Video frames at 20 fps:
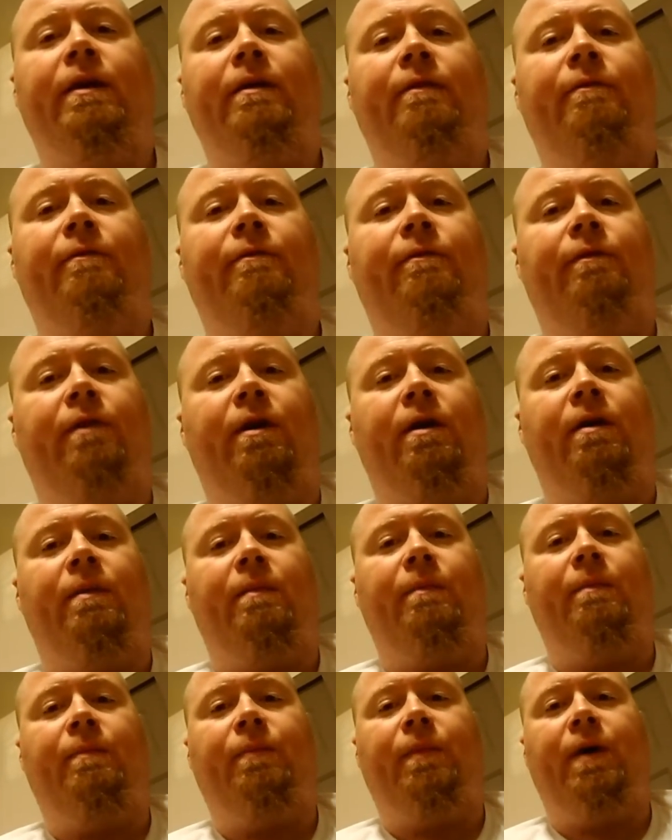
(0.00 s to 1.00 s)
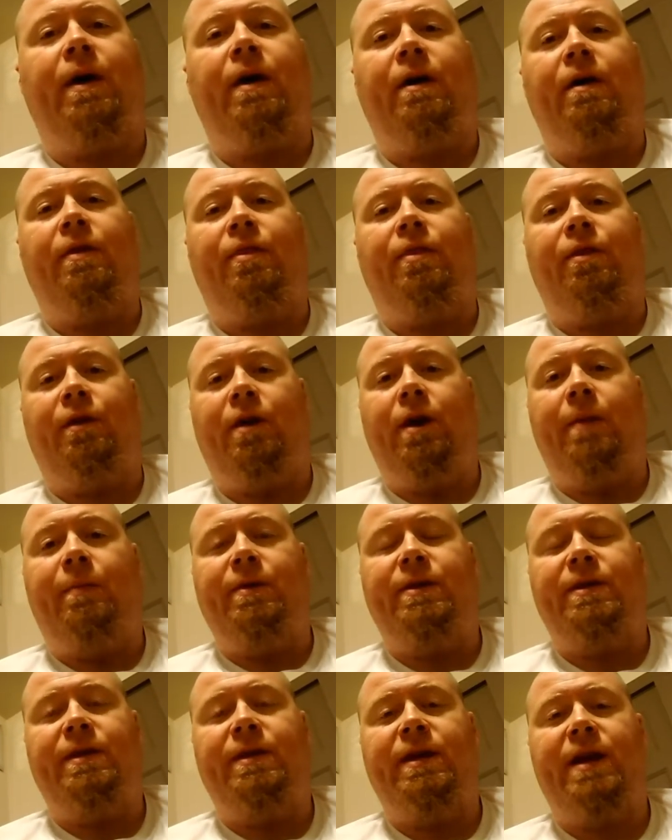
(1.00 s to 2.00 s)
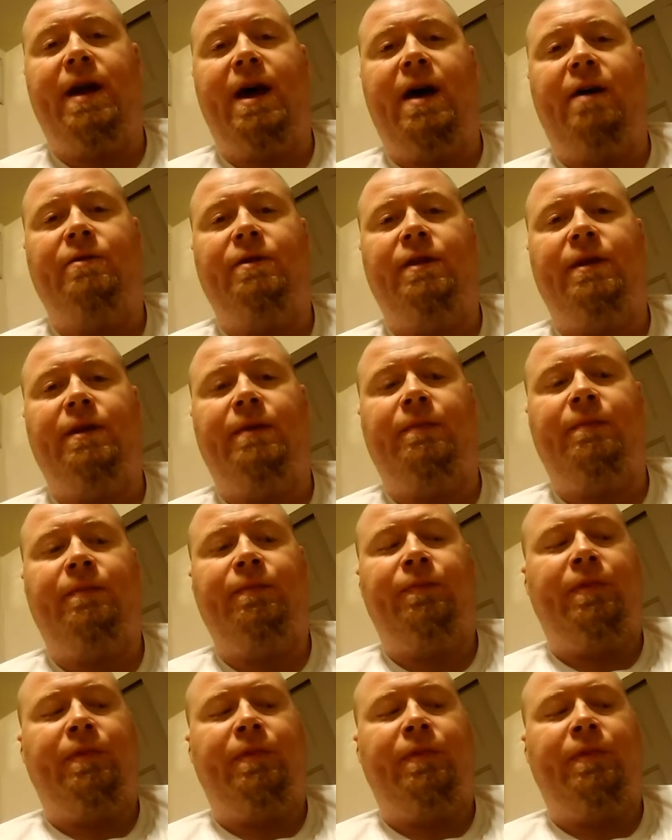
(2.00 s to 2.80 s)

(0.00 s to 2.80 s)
from 30% housing.